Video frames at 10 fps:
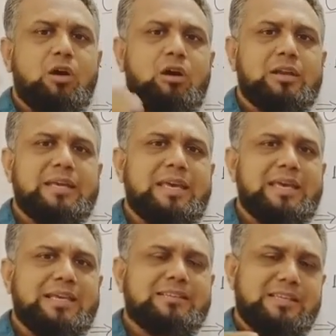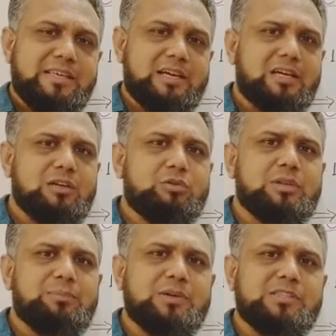or he is younger to
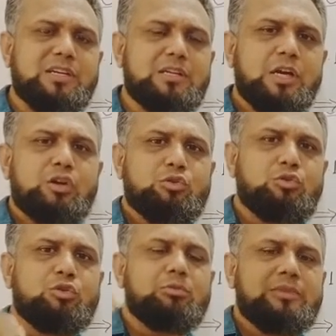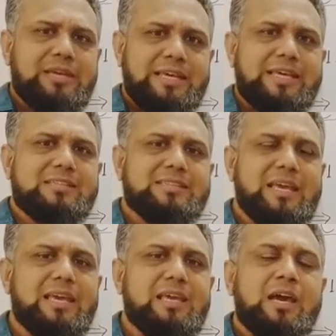the person to whom he is
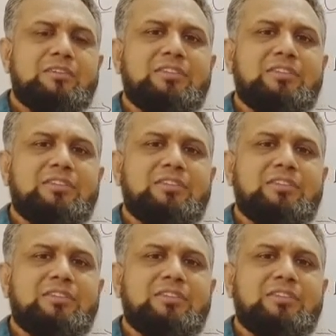saying,